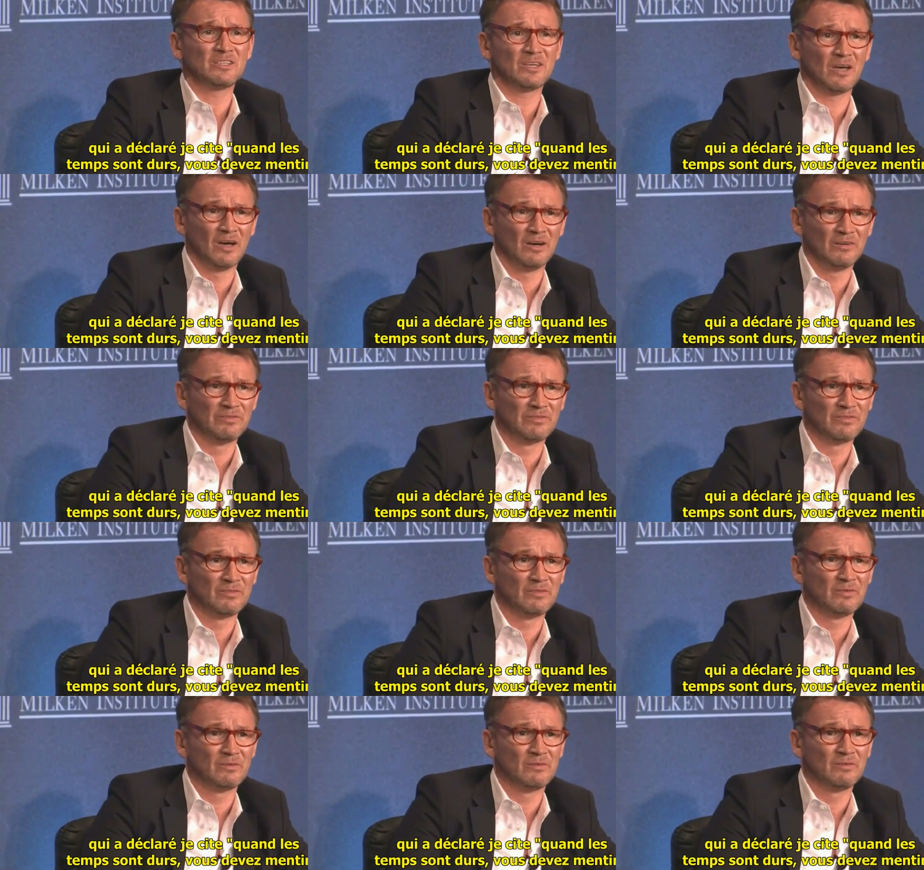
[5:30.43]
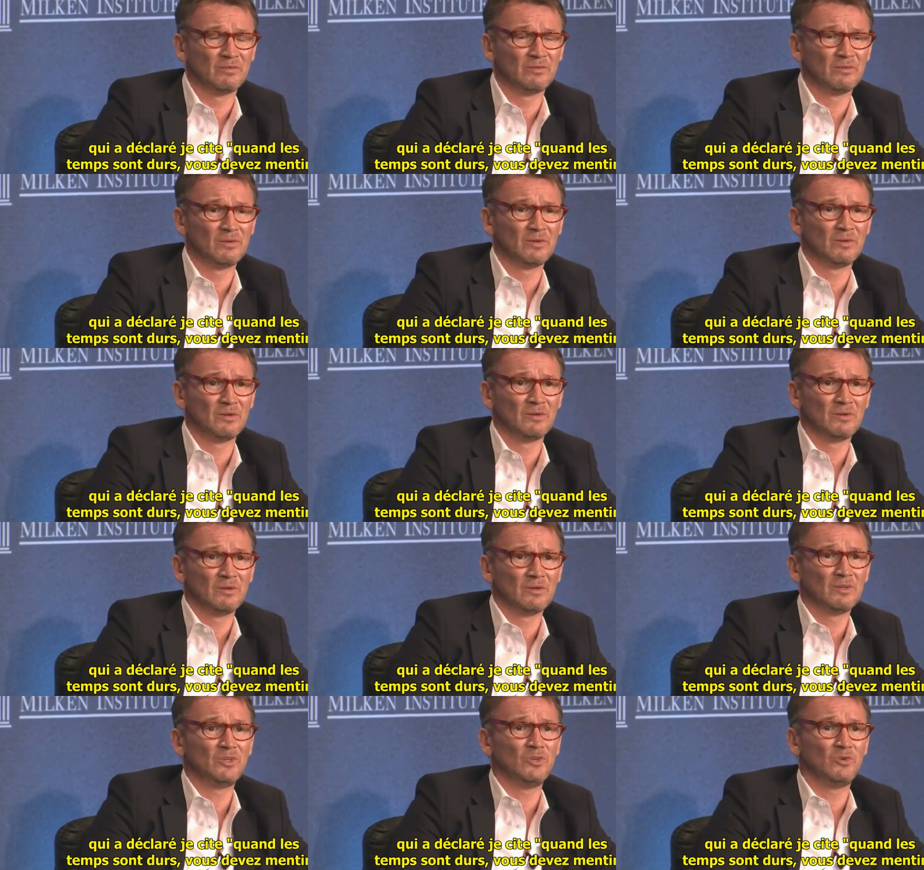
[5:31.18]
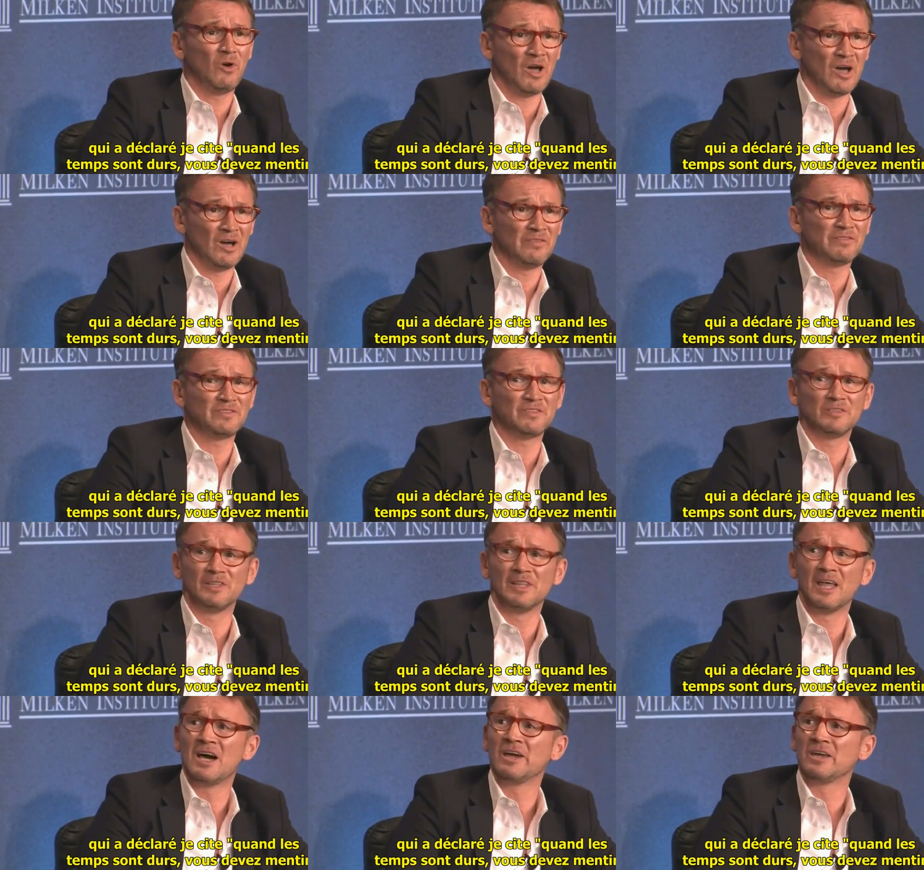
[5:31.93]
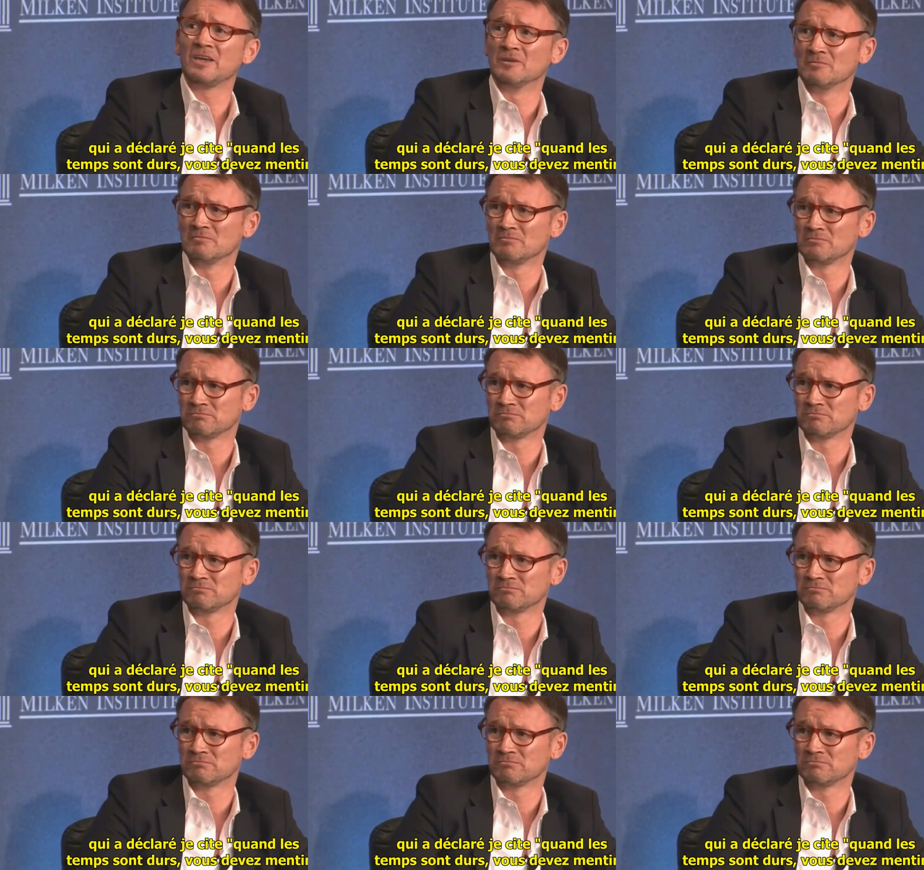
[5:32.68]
tough, you have to lie.